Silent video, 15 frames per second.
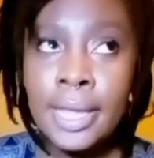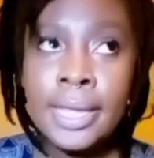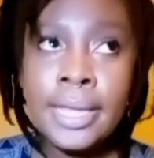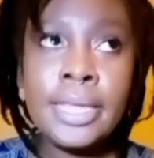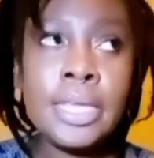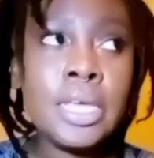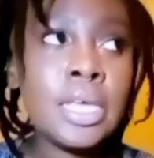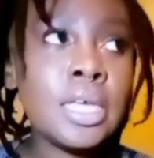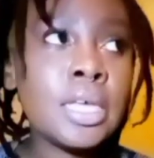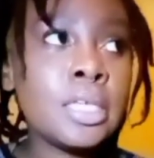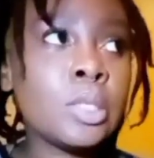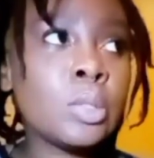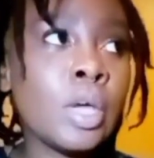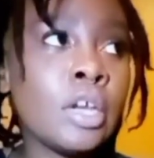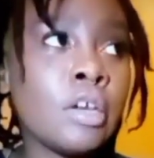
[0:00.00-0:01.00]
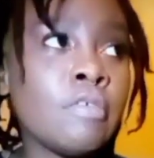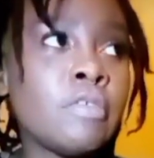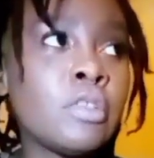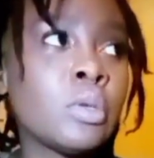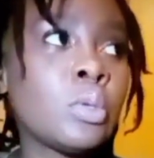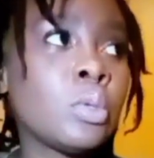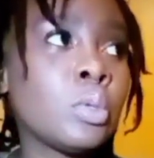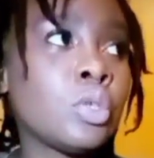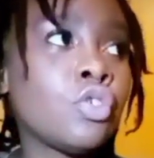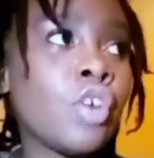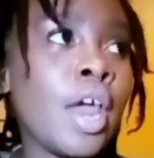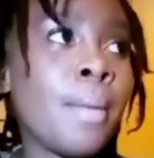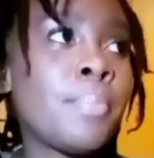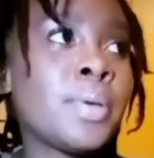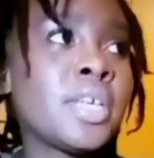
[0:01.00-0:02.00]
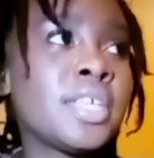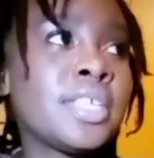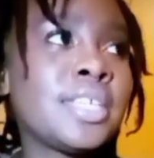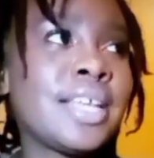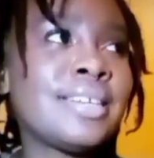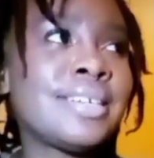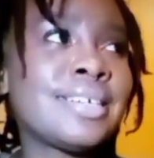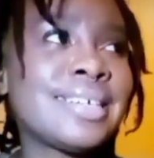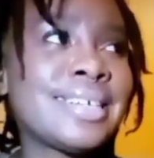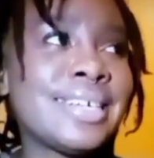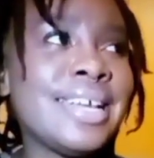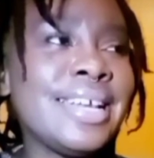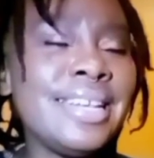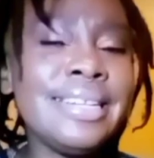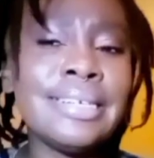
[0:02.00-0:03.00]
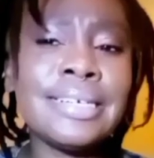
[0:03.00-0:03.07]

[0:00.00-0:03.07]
he is one of those rappers that really,